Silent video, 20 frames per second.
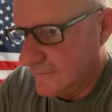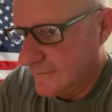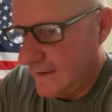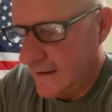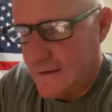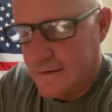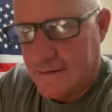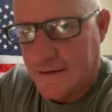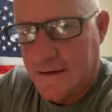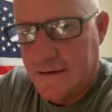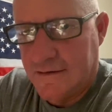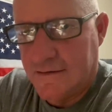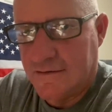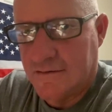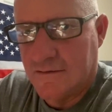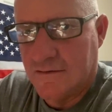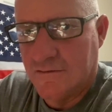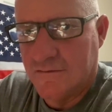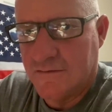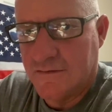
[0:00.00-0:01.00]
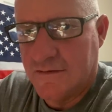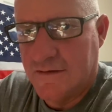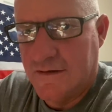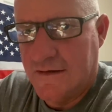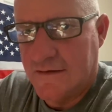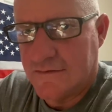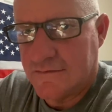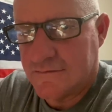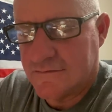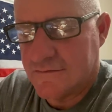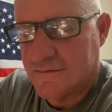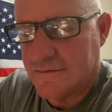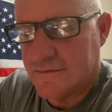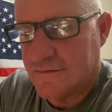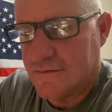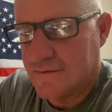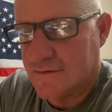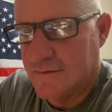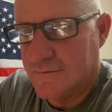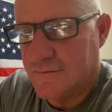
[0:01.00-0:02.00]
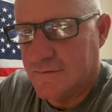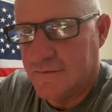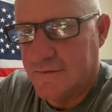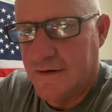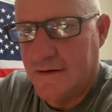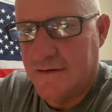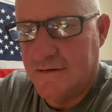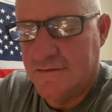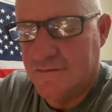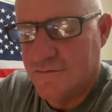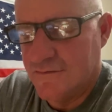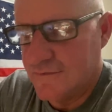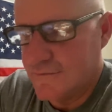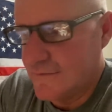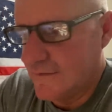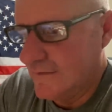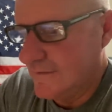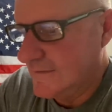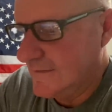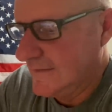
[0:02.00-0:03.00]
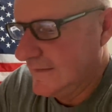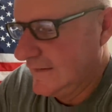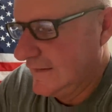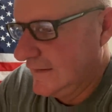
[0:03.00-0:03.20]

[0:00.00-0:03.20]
knock out here over the next uh, couple days or so,